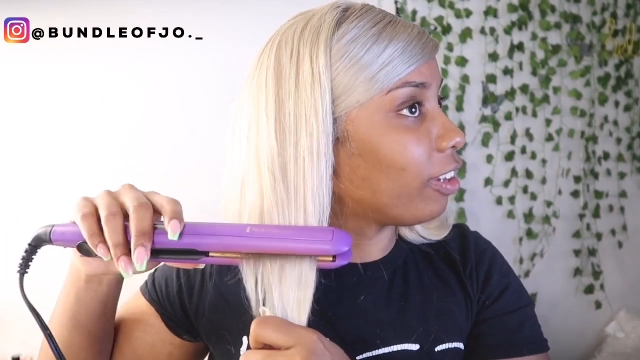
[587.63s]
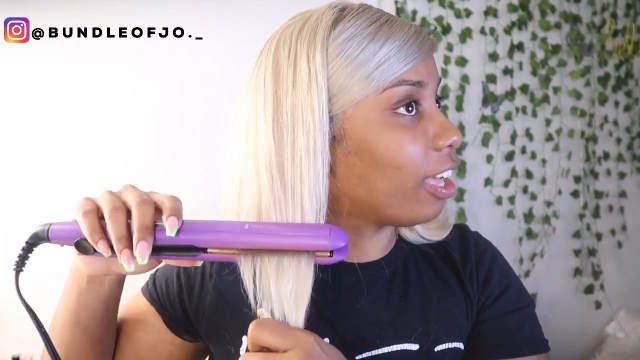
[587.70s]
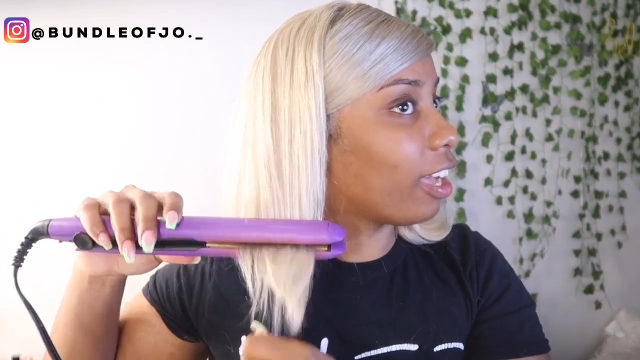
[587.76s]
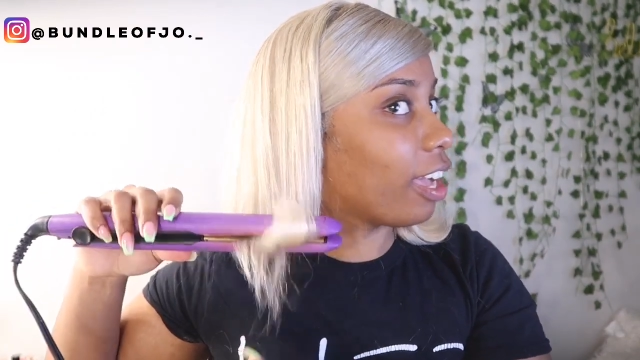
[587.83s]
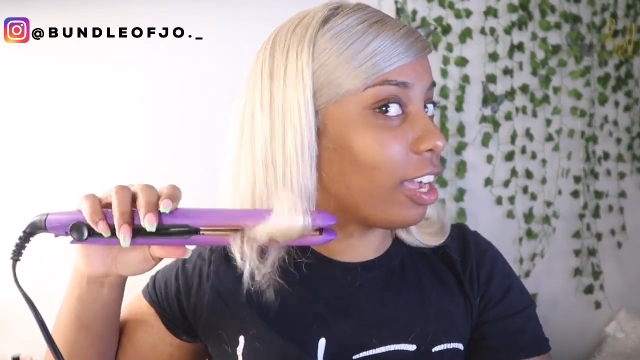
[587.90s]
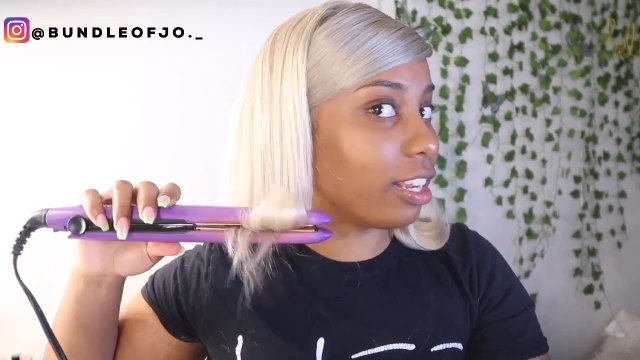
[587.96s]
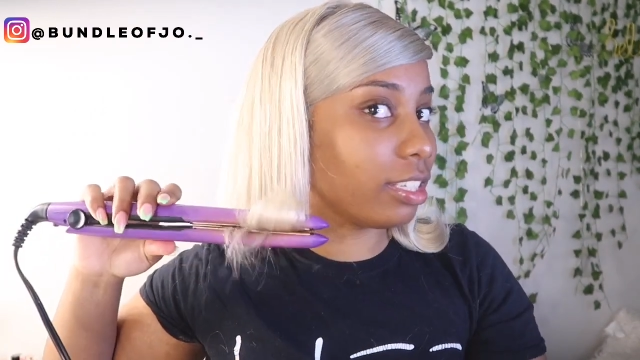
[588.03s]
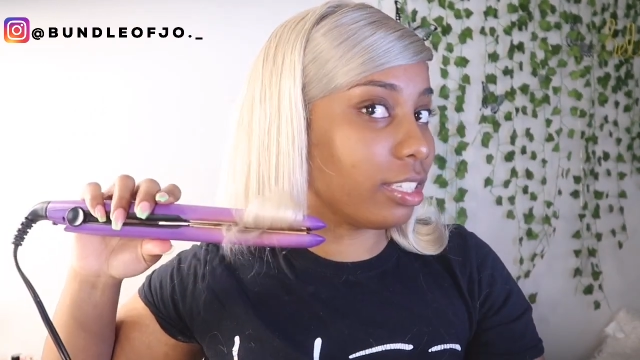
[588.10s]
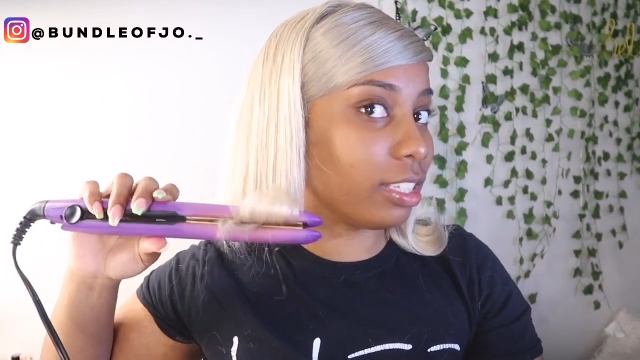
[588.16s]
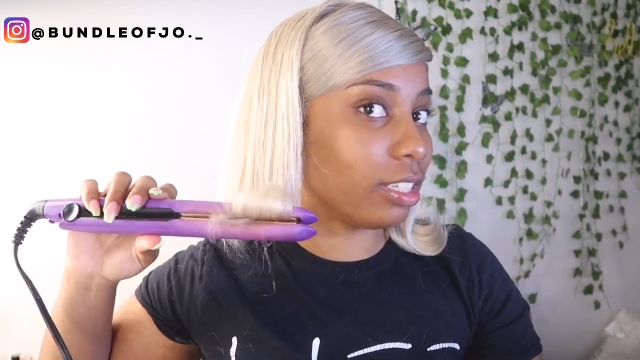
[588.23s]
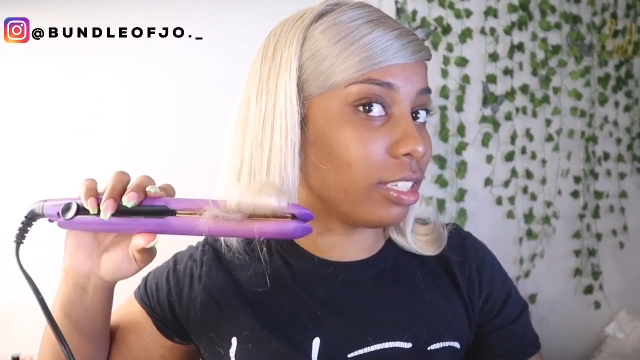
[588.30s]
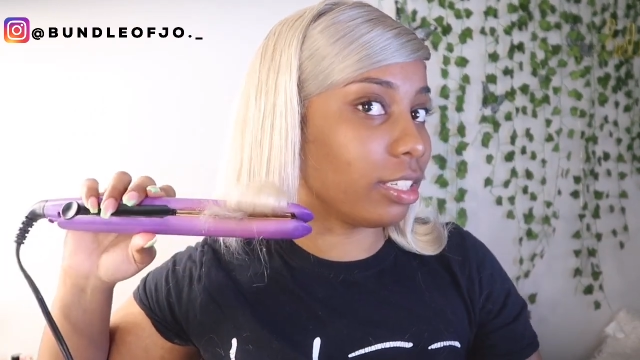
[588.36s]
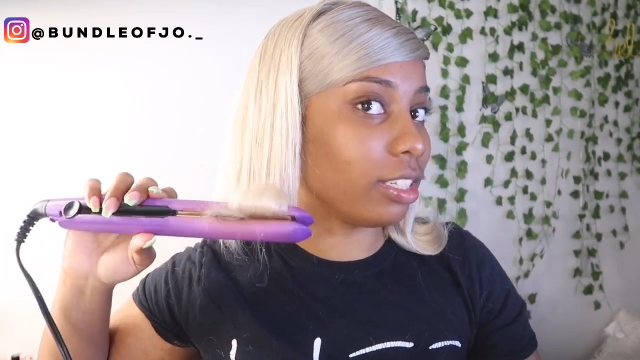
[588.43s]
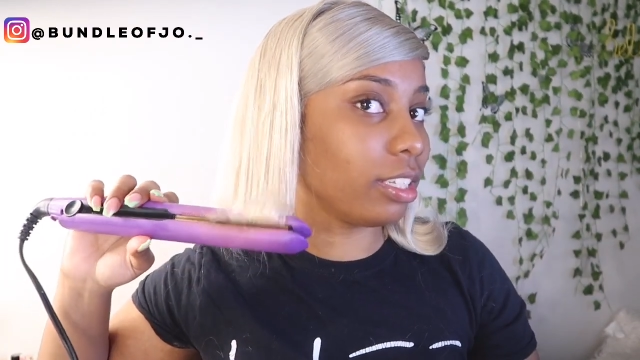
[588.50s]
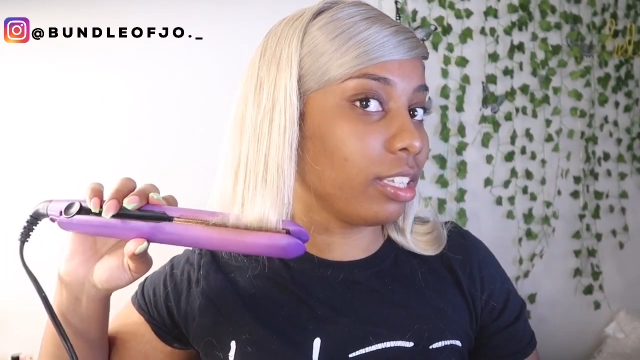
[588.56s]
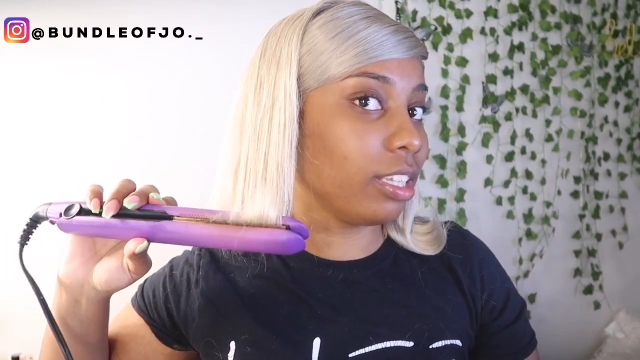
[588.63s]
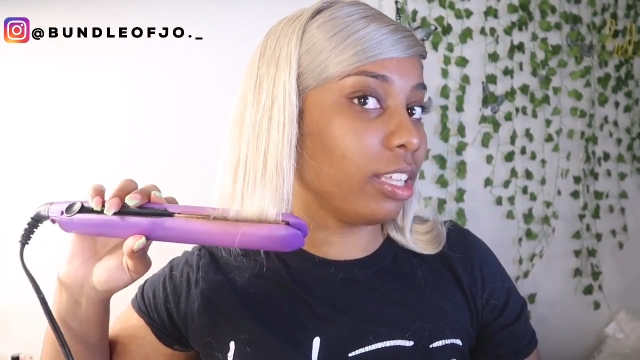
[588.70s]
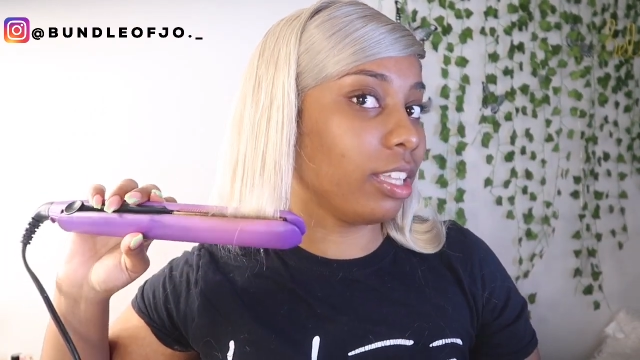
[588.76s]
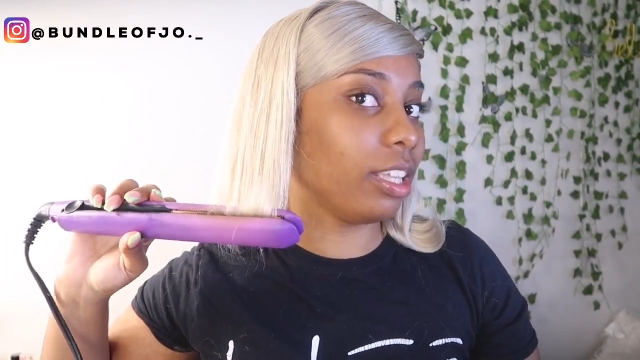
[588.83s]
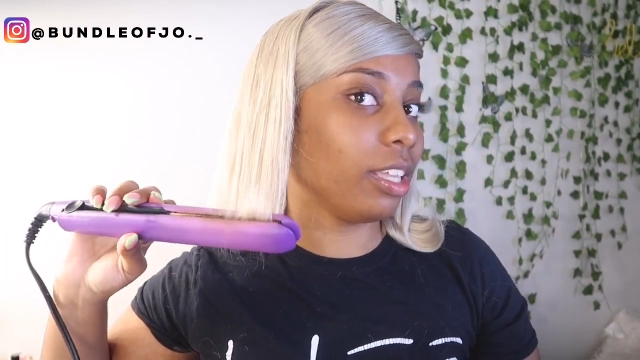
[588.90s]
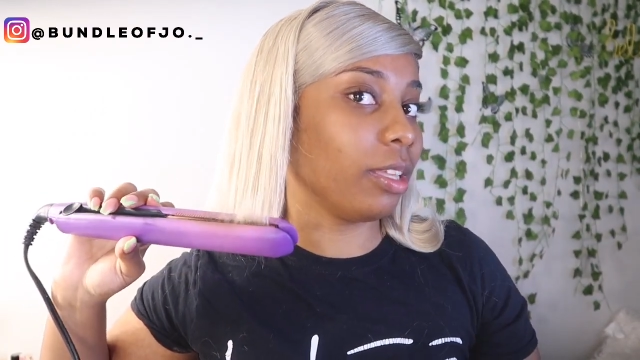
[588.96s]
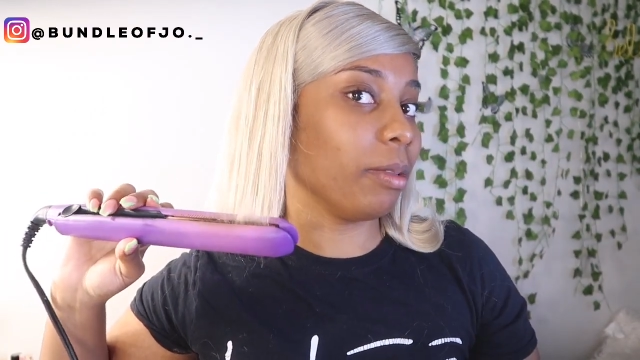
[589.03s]
product. I hope you
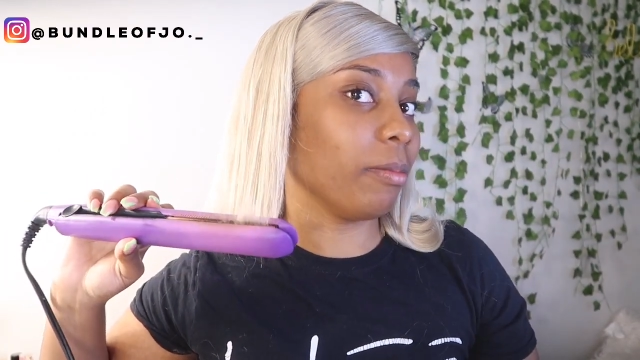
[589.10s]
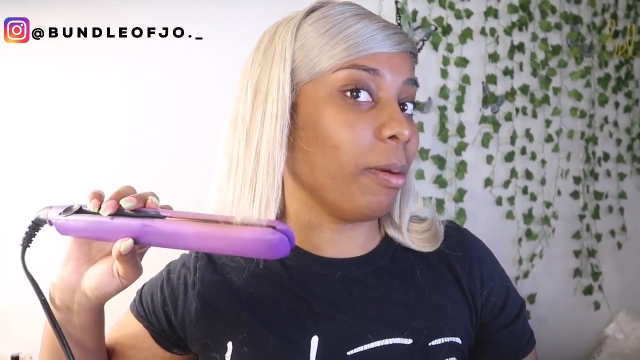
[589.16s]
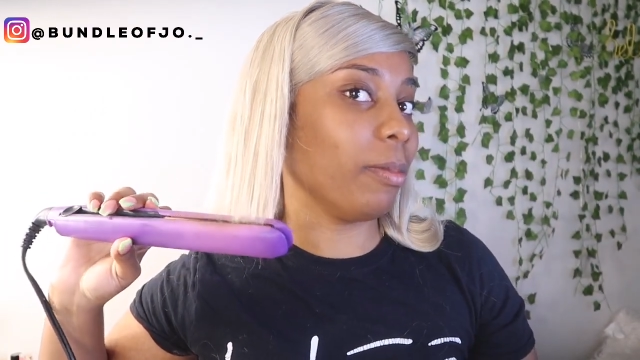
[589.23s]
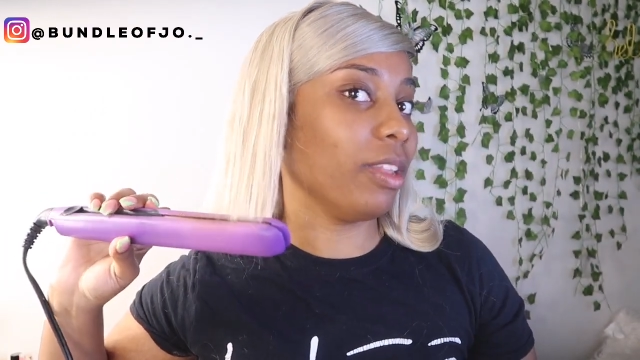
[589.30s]
guys like it.